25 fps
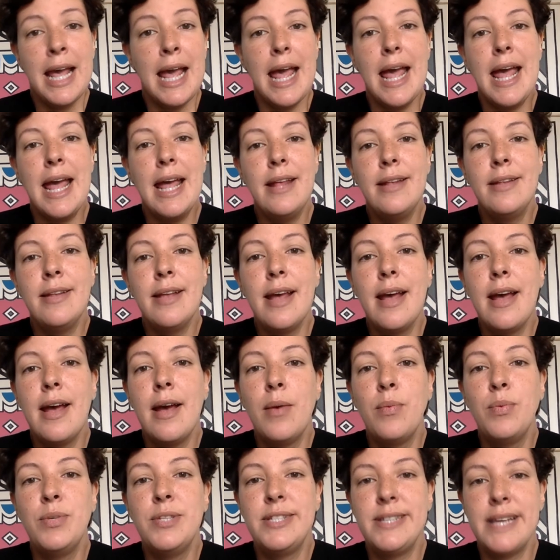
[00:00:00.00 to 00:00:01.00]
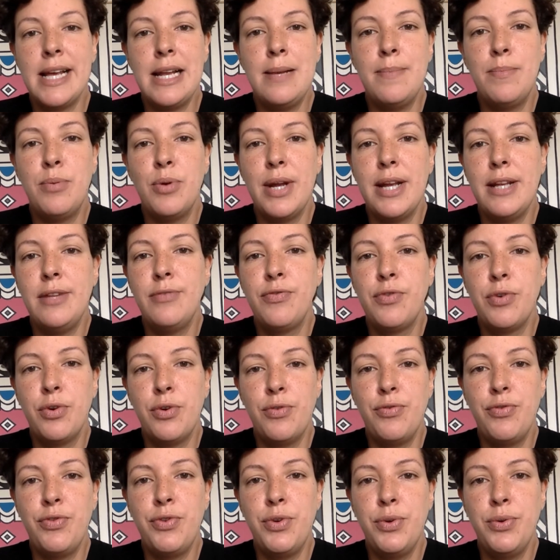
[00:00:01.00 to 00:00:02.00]
and would celebrate for
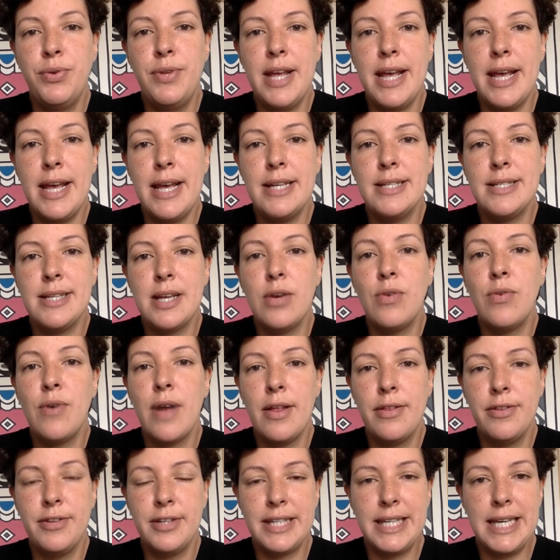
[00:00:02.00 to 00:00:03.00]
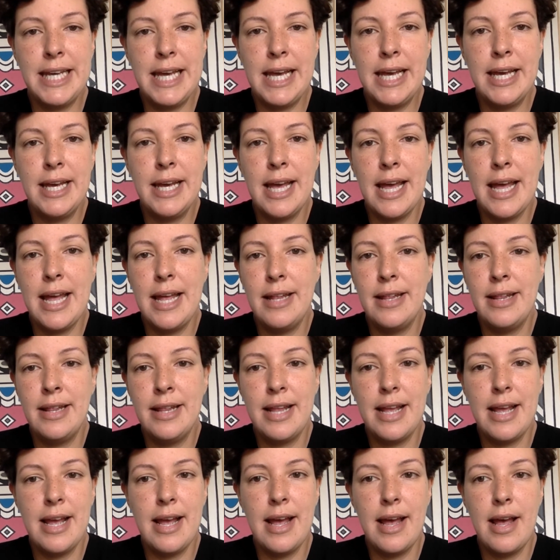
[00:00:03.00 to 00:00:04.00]
a few days around the king and
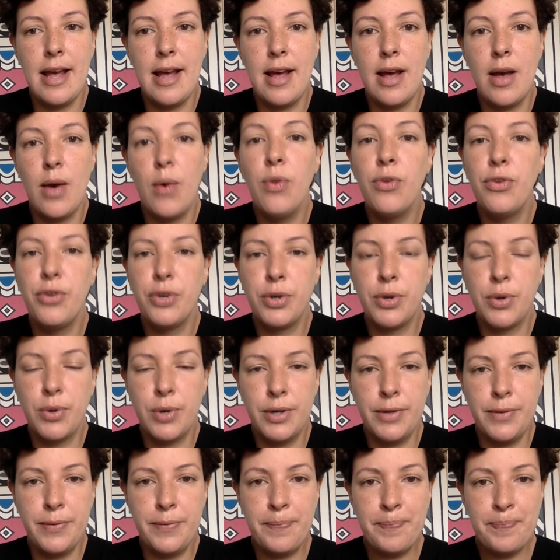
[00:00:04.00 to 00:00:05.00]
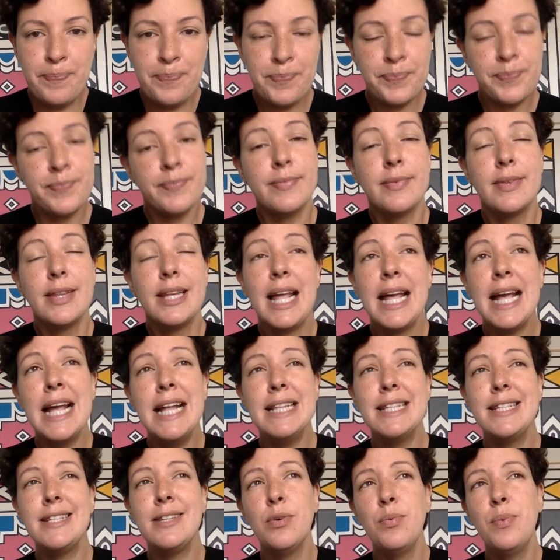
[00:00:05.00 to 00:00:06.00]
all the court.
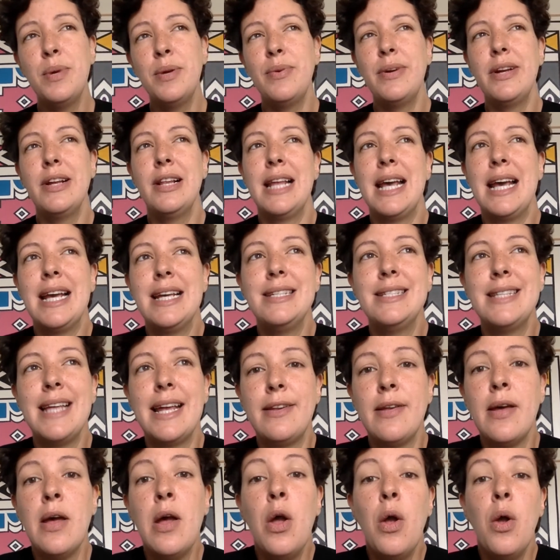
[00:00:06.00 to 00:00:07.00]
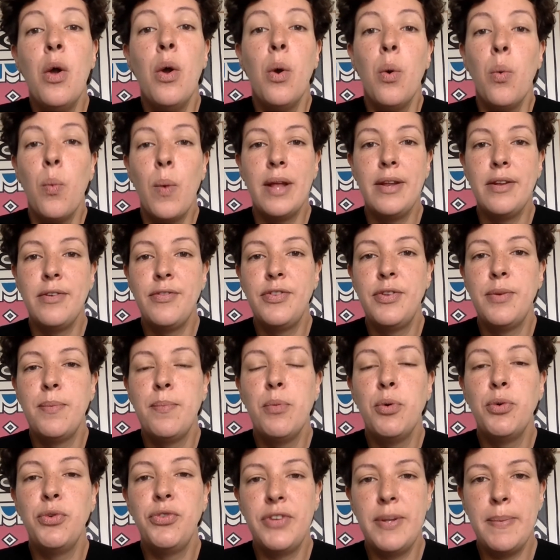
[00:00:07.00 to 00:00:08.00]
And so we realized that one of the
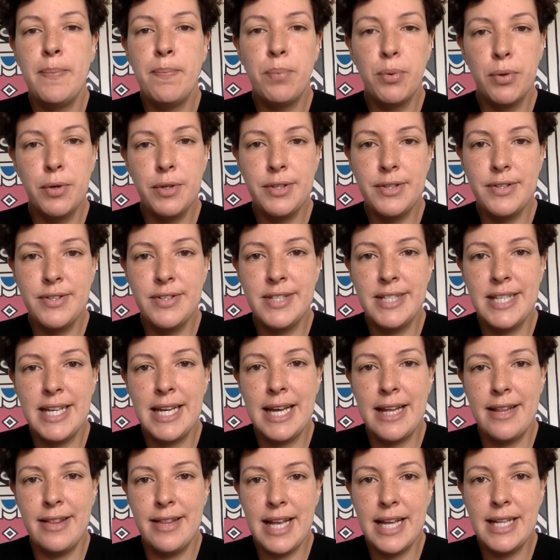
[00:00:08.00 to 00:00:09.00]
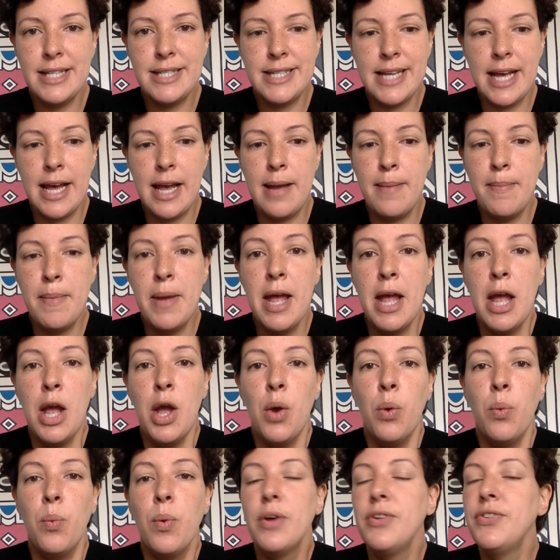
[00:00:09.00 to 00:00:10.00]
most important things at that time
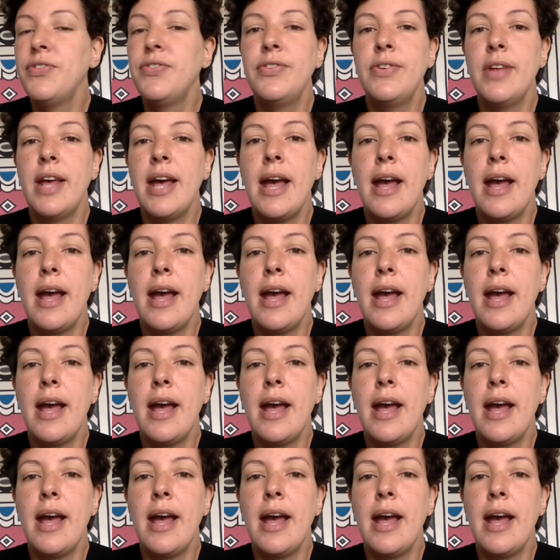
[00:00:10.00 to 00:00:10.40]
was